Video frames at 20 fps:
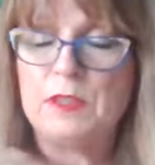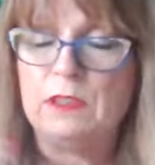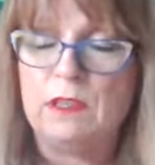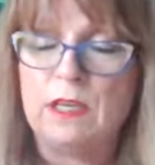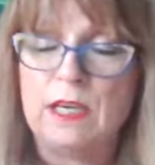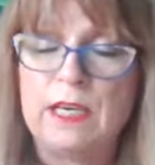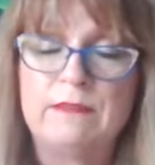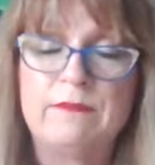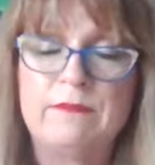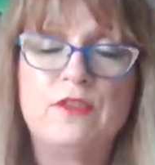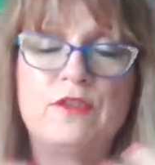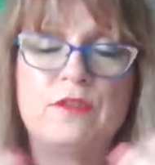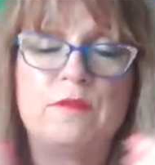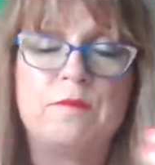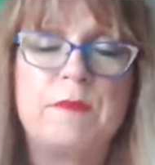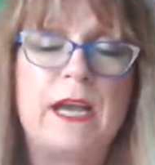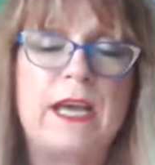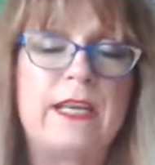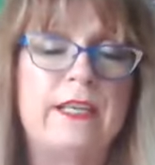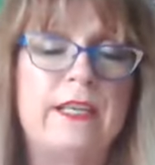lot of
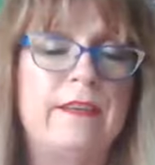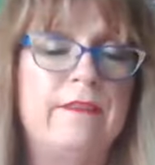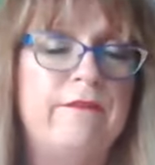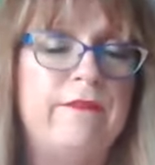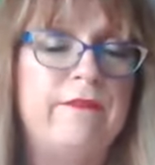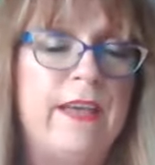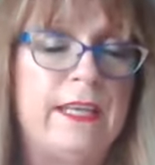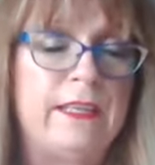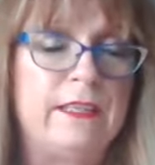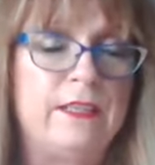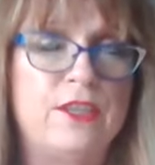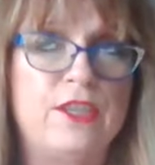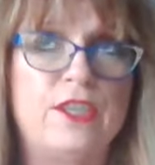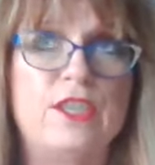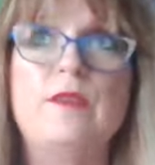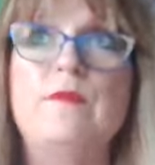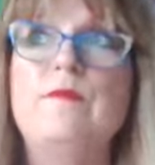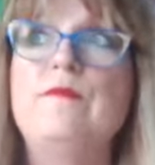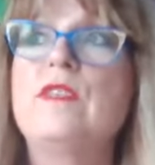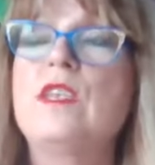dramatic
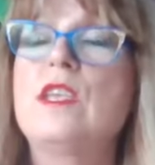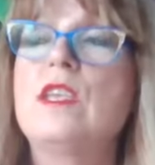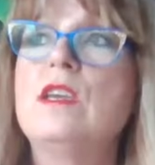events,